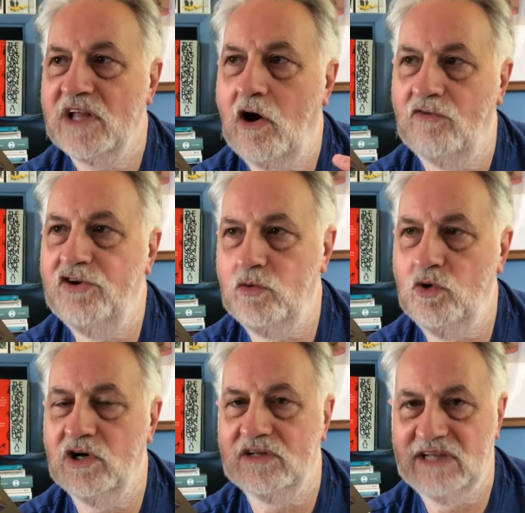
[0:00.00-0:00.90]
of her
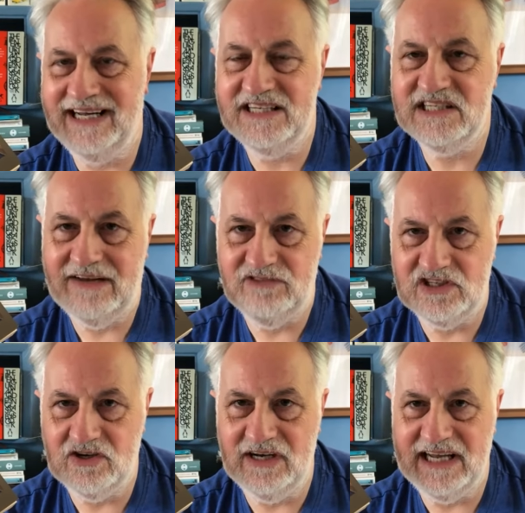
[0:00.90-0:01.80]
work in the late
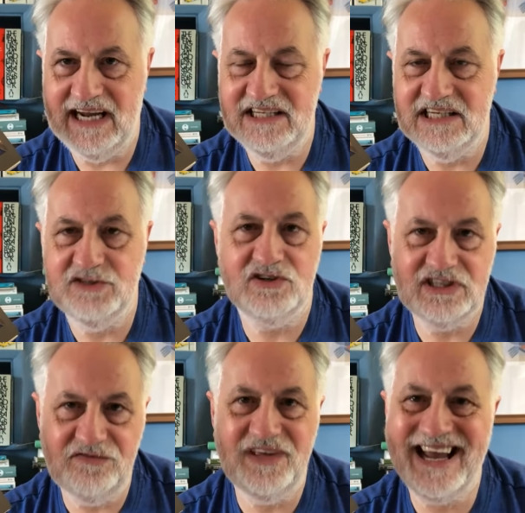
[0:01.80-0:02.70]
70s, early 80s, because
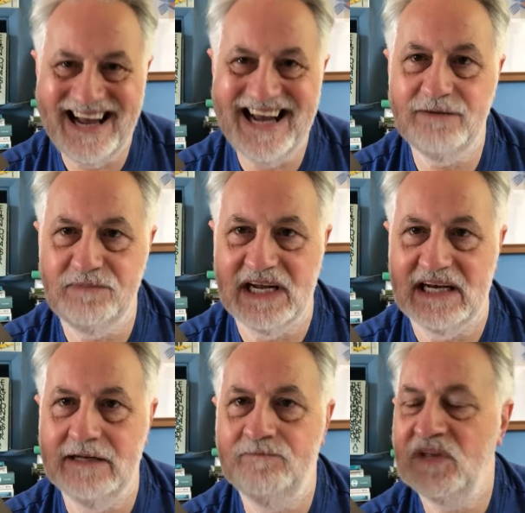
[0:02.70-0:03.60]
if they had been,